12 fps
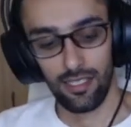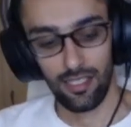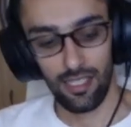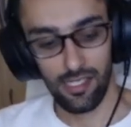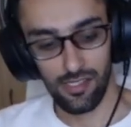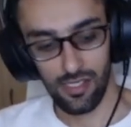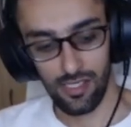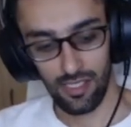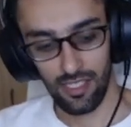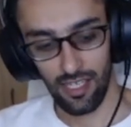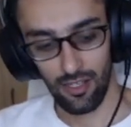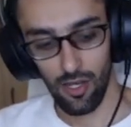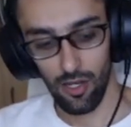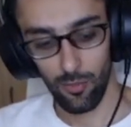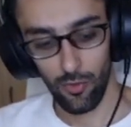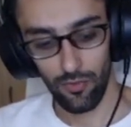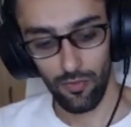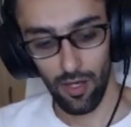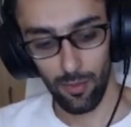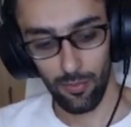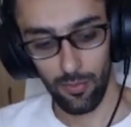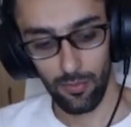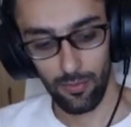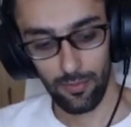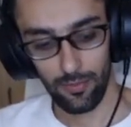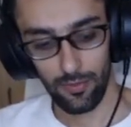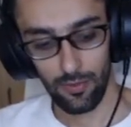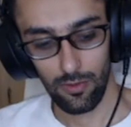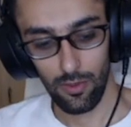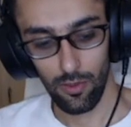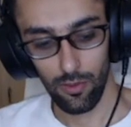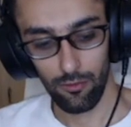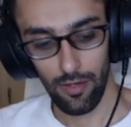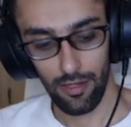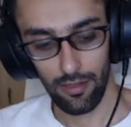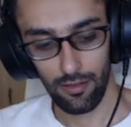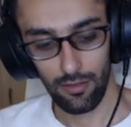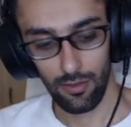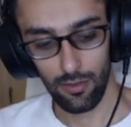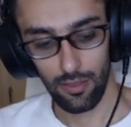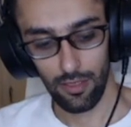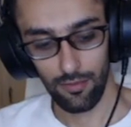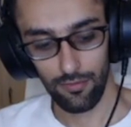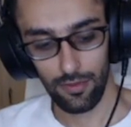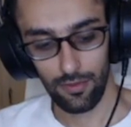His king can't move up or right or left,